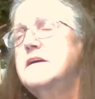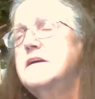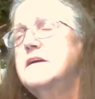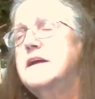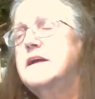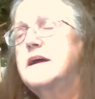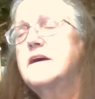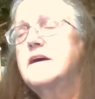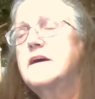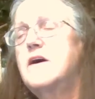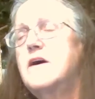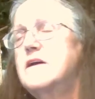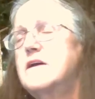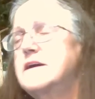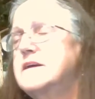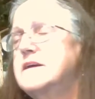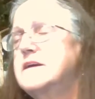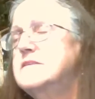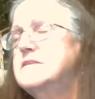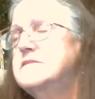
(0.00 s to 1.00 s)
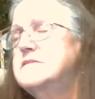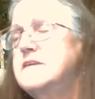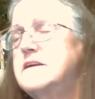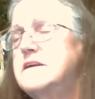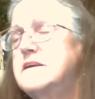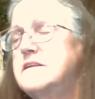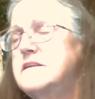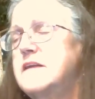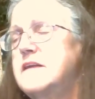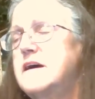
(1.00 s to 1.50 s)
and all I can
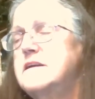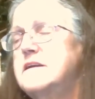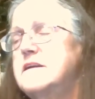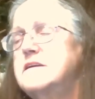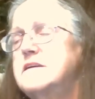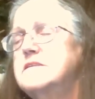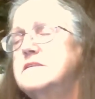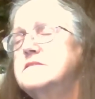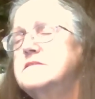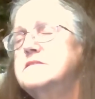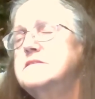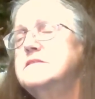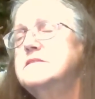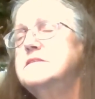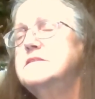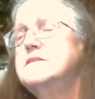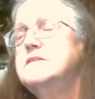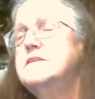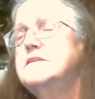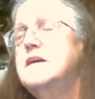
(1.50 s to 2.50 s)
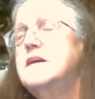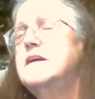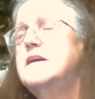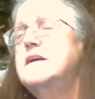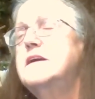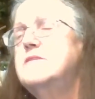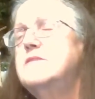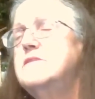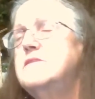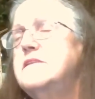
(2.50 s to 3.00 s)
say to that is not
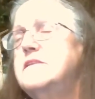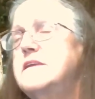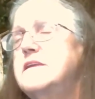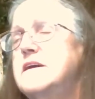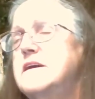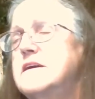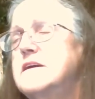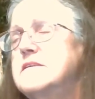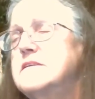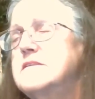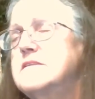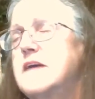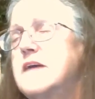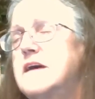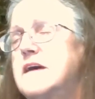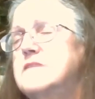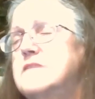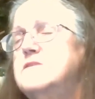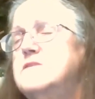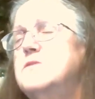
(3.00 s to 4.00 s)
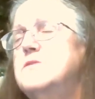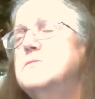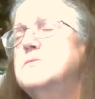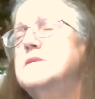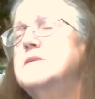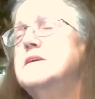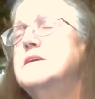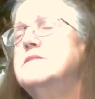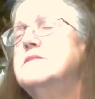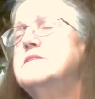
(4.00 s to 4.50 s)
everything is as you
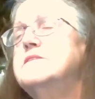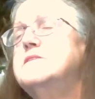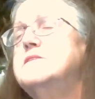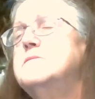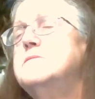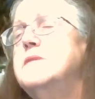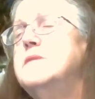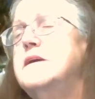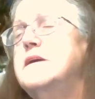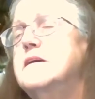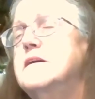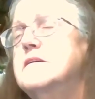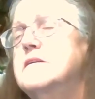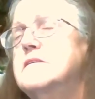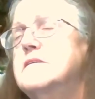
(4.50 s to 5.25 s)
believe it to be.